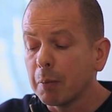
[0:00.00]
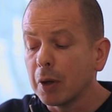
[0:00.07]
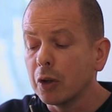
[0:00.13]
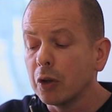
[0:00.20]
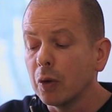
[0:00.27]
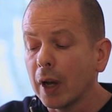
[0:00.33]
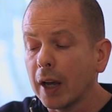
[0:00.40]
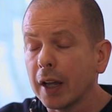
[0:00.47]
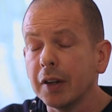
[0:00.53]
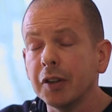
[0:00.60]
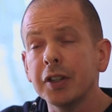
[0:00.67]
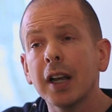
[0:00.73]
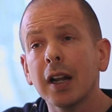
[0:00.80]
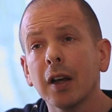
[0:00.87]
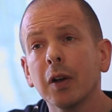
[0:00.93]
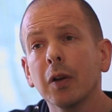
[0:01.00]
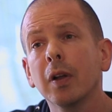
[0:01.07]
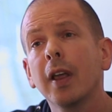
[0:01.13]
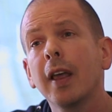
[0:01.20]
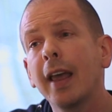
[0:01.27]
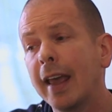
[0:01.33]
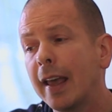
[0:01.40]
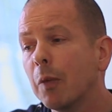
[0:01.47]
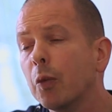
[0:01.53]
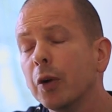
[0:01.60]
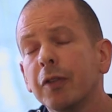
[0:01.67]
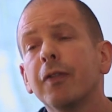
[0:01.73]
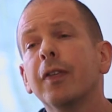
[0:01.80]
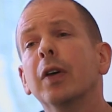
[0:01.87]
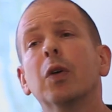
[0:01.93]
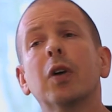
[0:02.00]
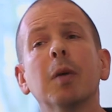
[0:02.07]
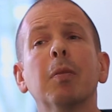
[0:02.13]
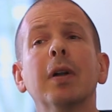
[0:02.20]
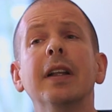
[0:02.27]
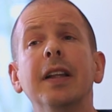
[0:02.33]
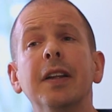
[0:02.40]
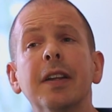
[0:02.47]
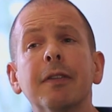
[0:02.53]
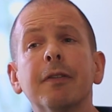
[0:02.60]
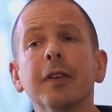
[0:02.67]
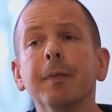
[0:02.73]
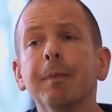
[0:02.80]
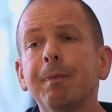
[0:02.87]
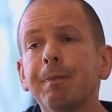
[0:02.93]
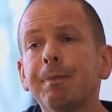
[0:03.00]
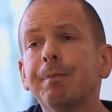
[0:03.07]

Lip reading: blue and yellow, it would feel completely different.